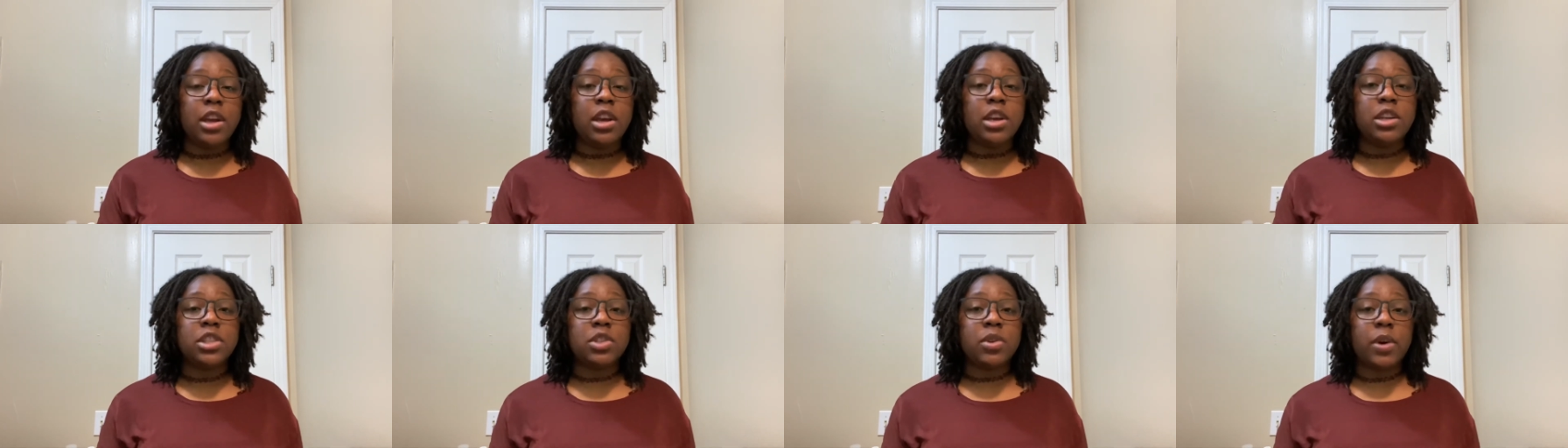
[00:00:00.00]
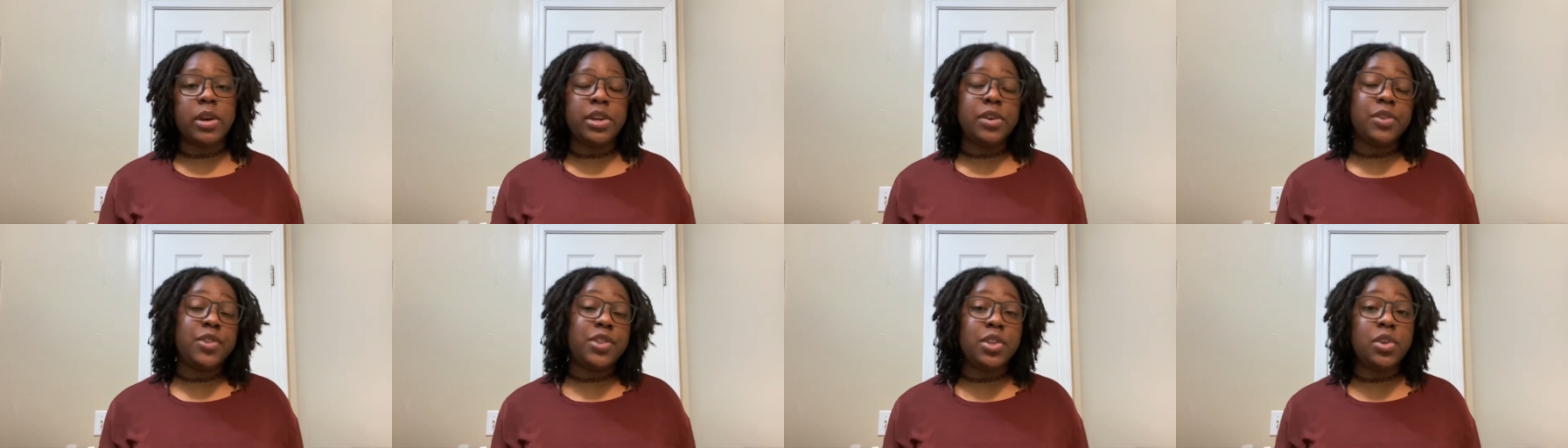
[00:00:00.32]
So I
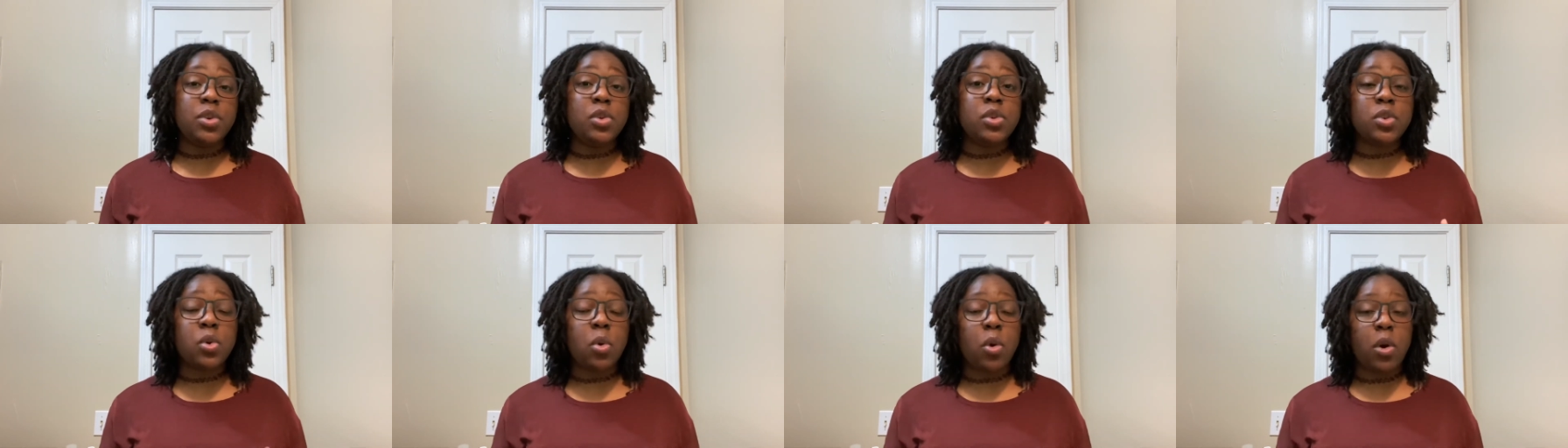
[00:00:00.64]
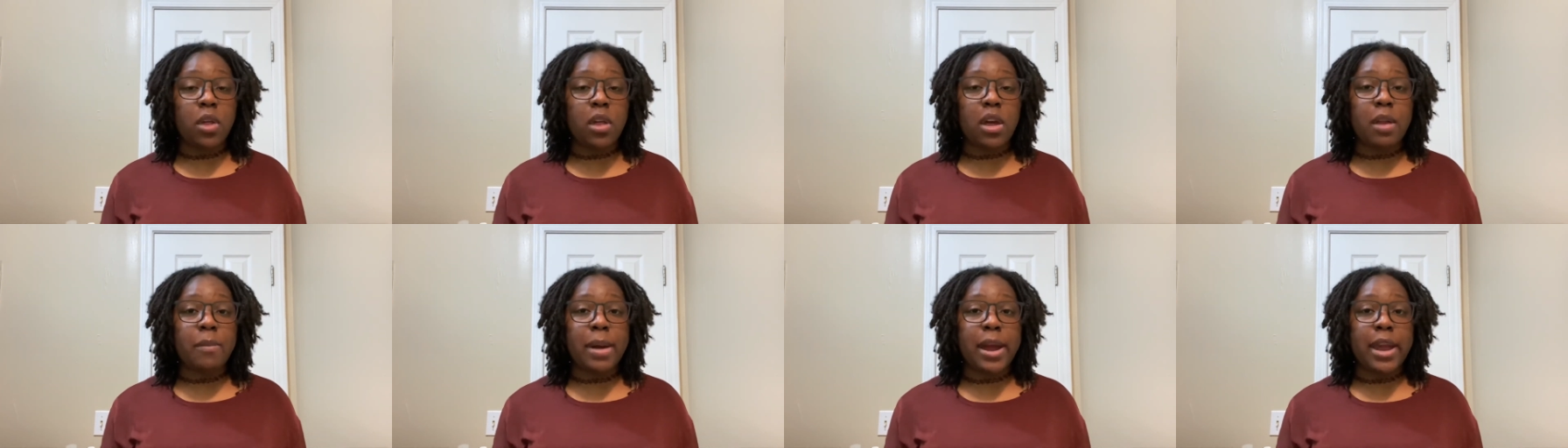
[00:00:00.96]
used to use
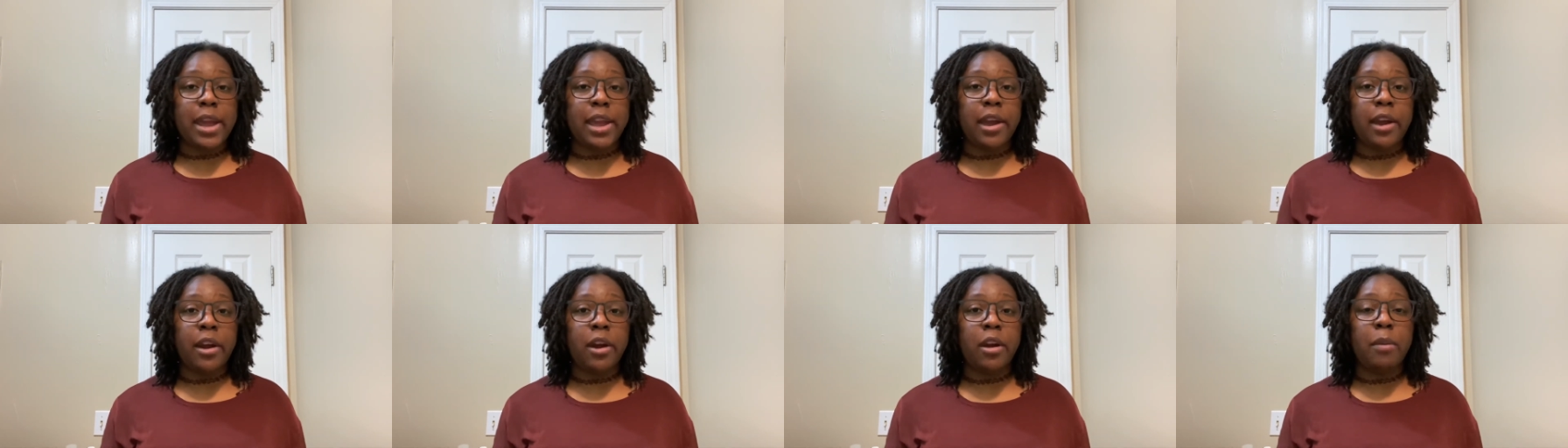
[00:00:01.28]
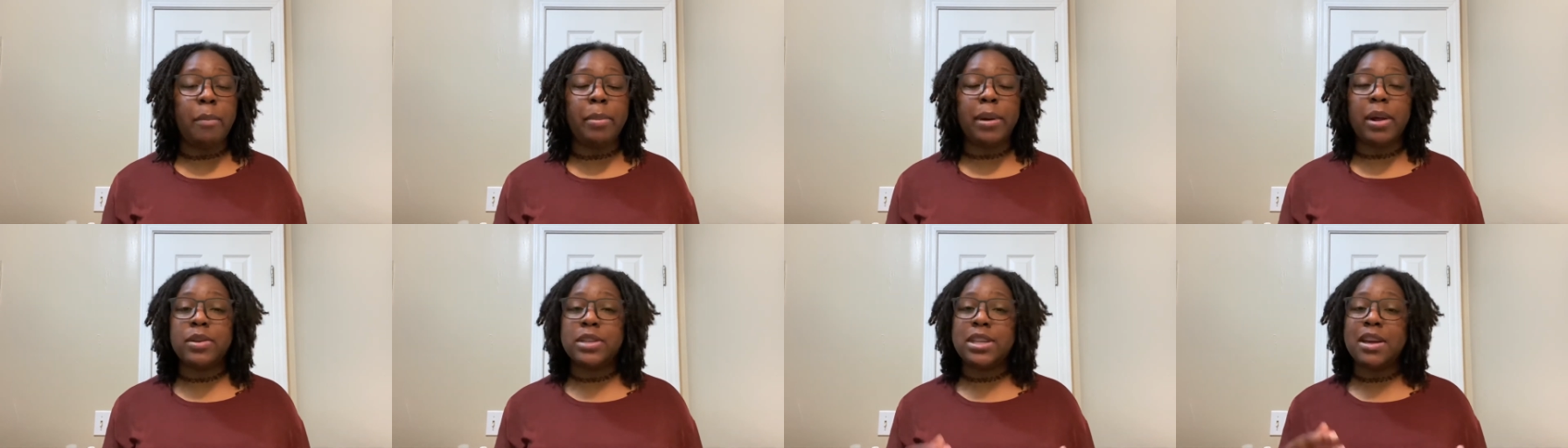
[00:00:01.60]
oil on my hair,
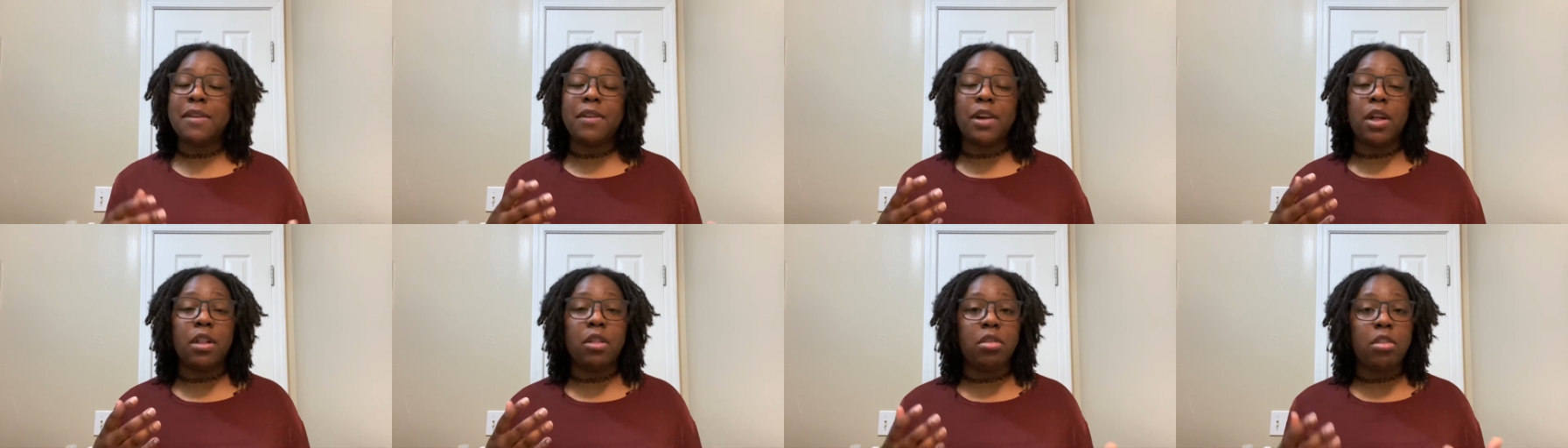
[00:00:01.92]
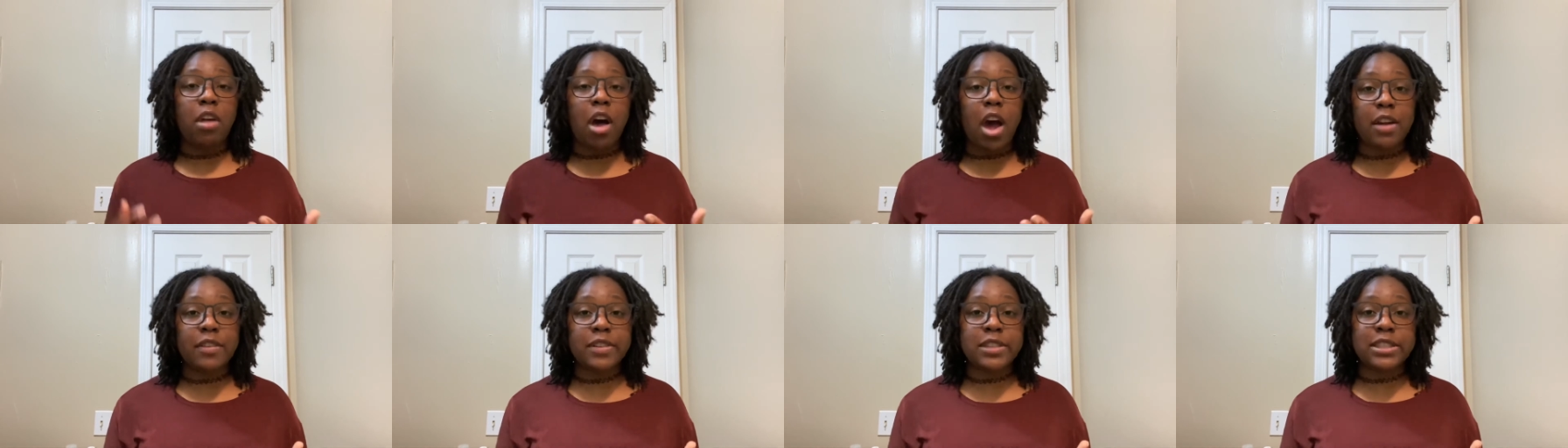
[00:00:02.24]
but I was having a
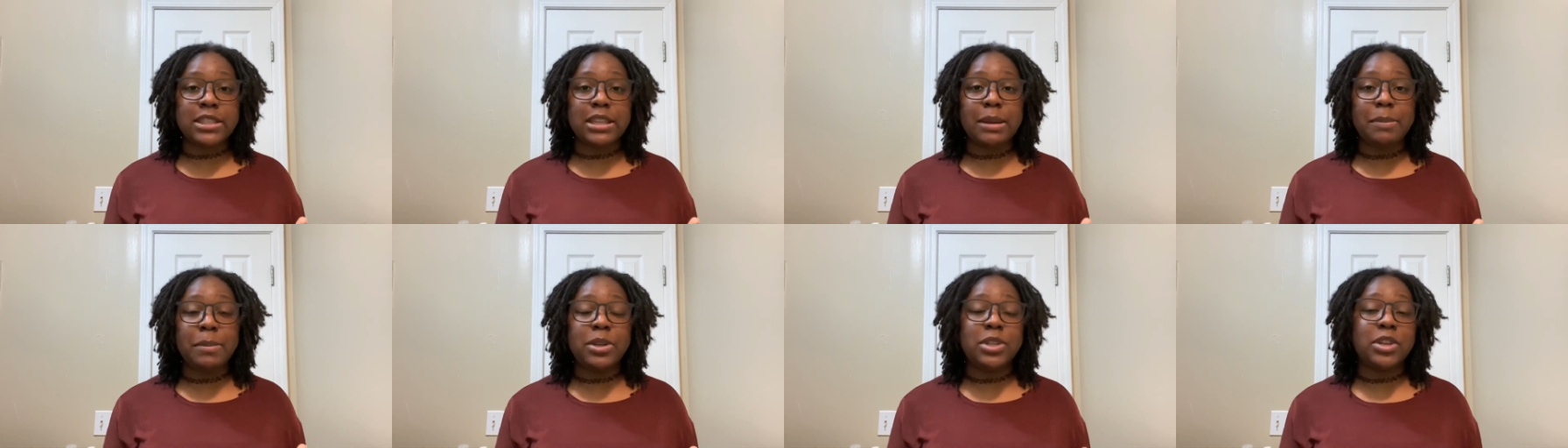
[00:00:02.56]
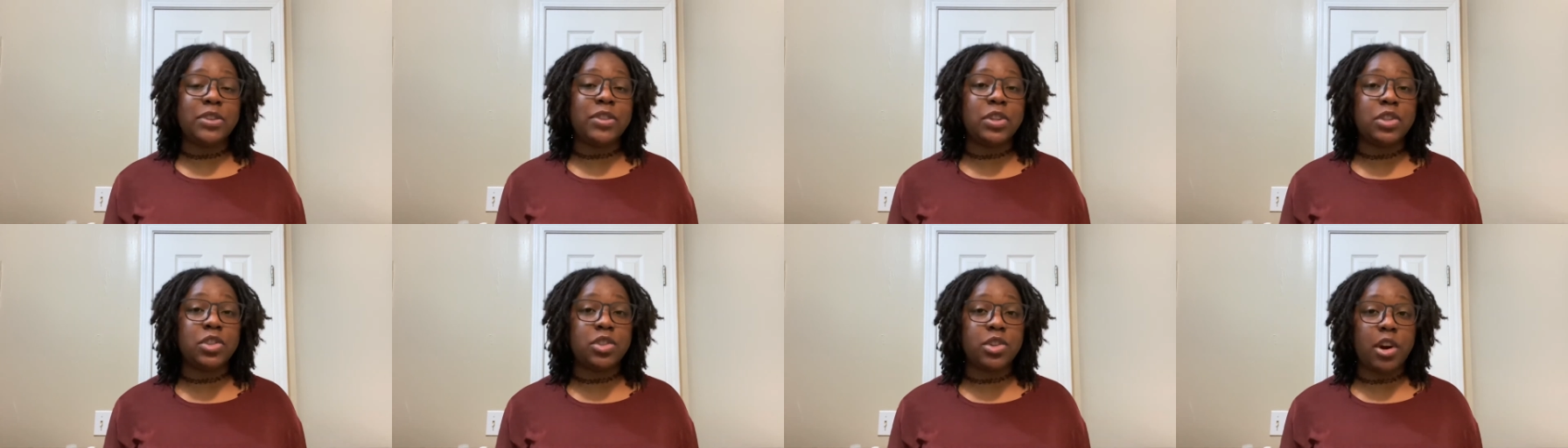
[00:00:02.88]
lot of slippage
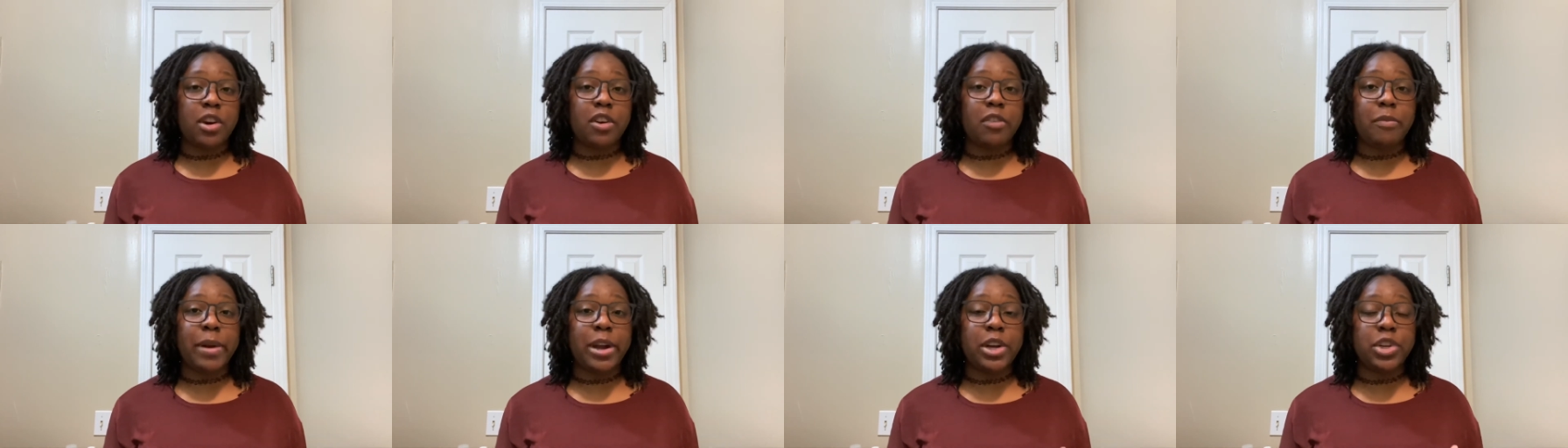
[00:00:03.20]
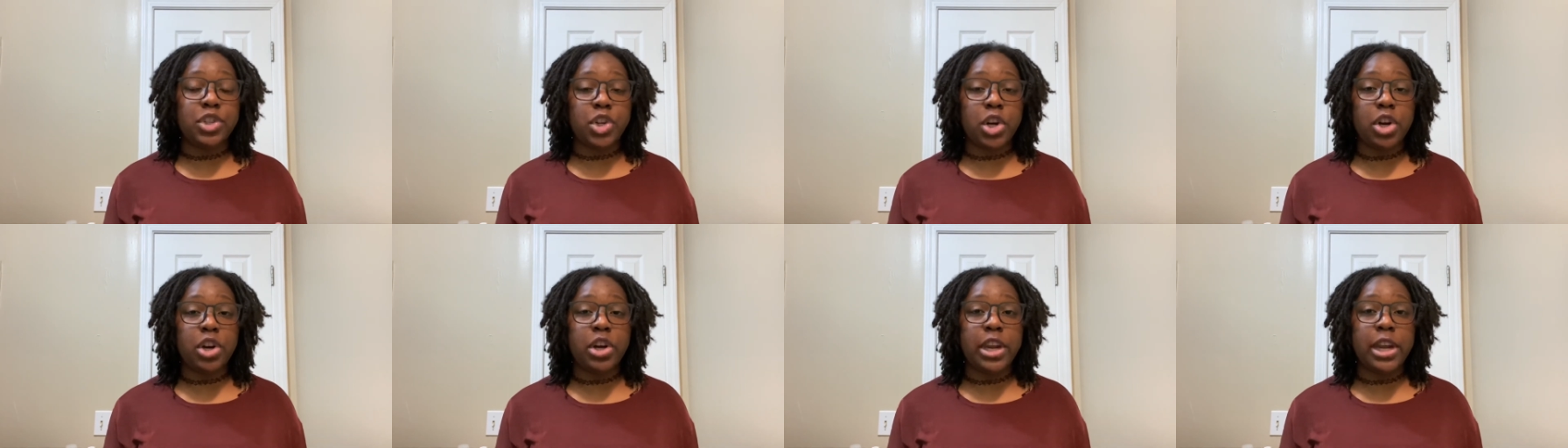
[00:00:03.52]
at the start of my
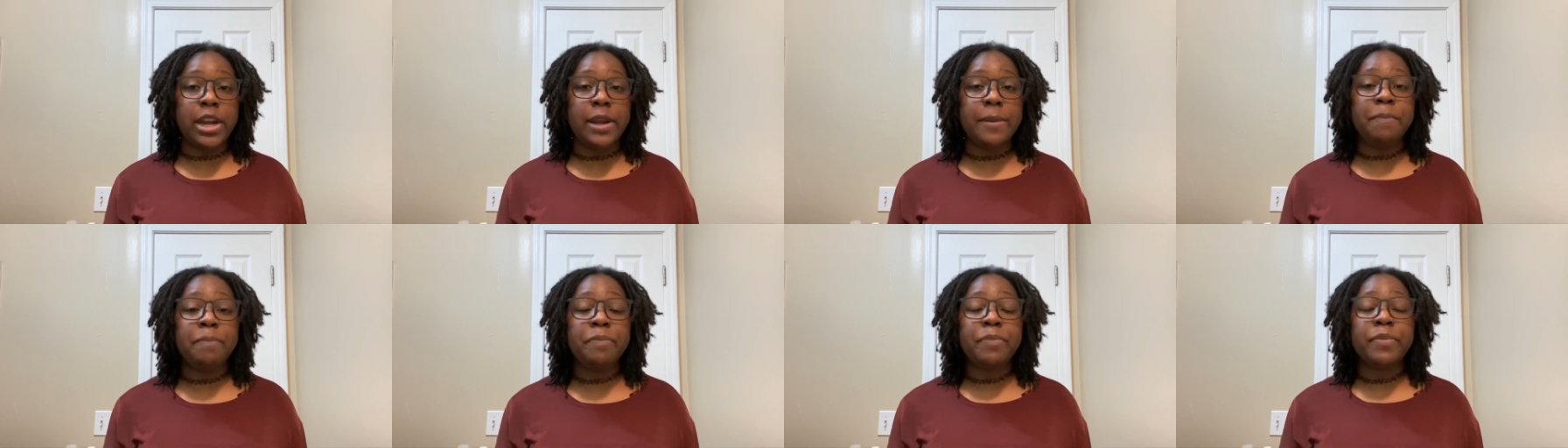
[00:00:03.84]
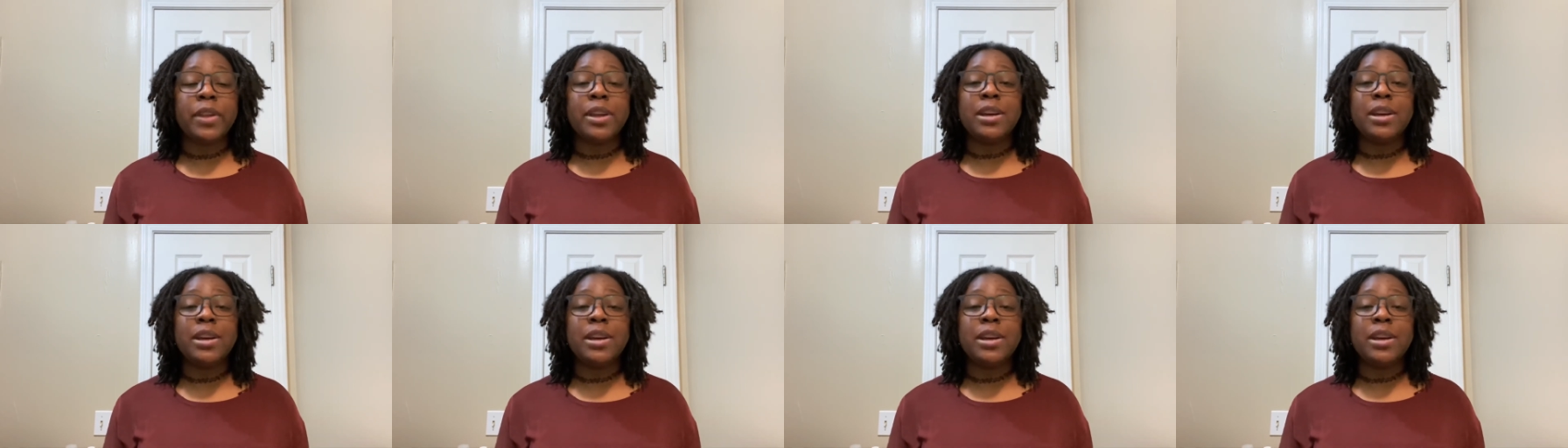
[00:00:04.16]
journey.